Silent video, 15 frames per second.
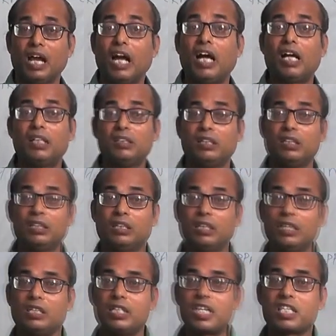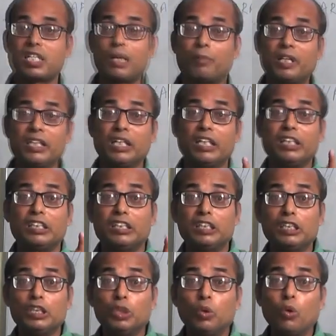and discovering
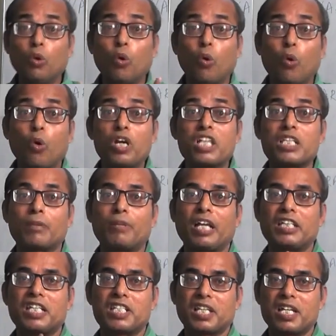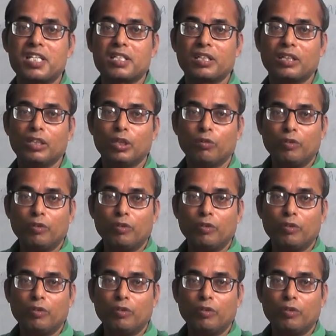new old civilizations.